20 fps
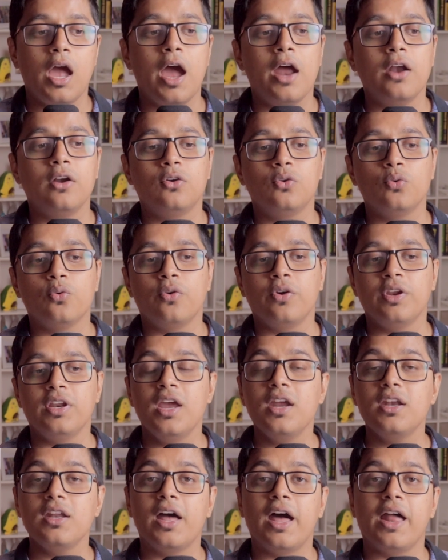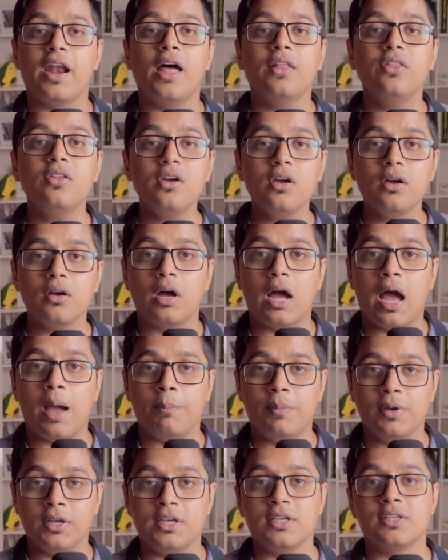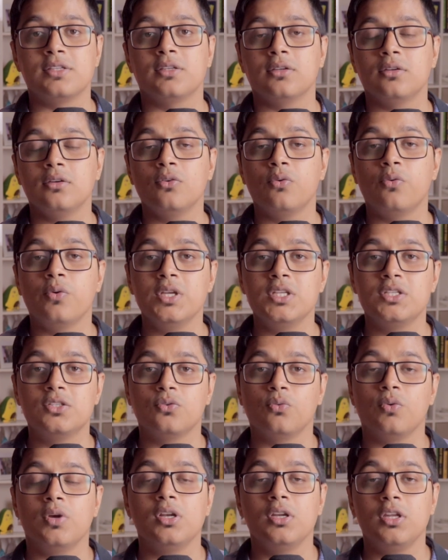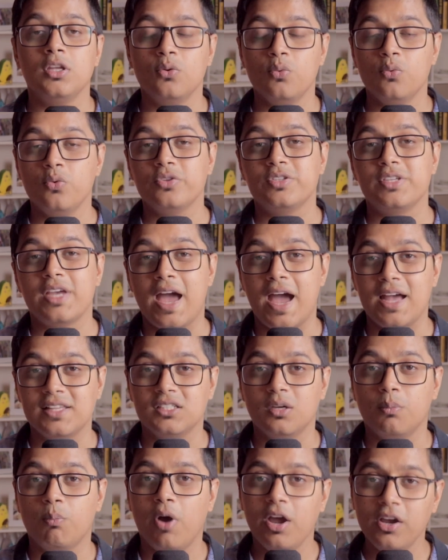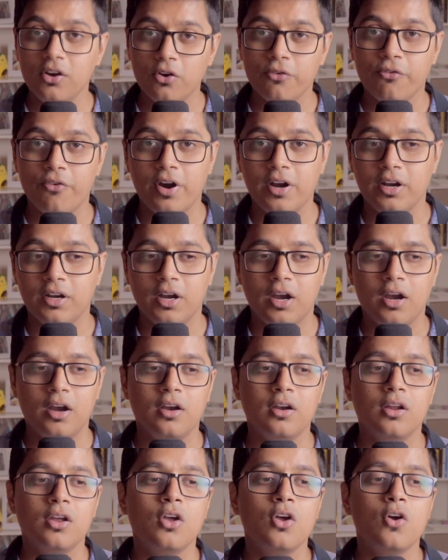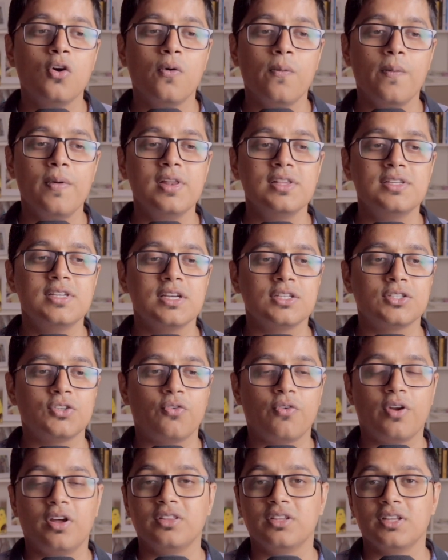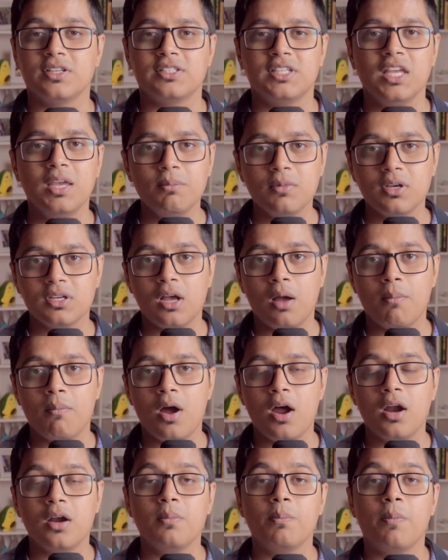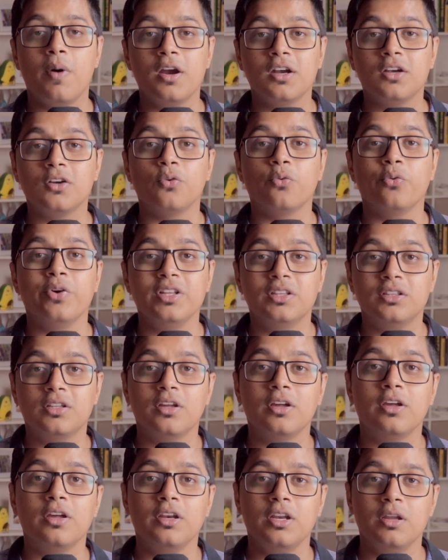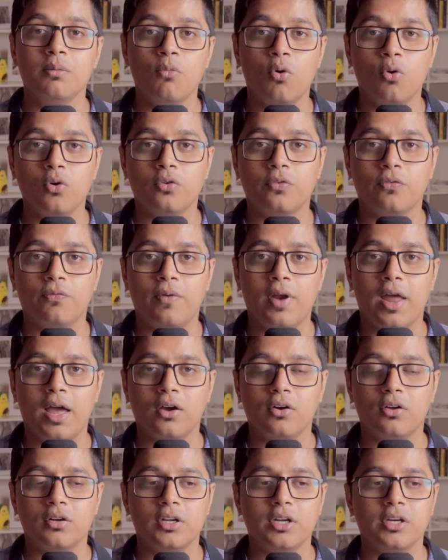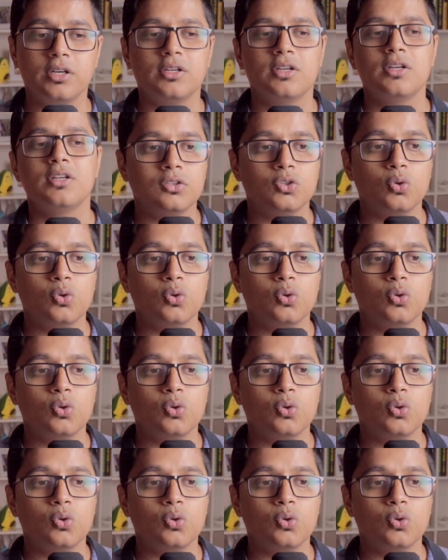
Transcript: And to create another application which will use as a micro front end, we'll just run the same command but with remote flag on it.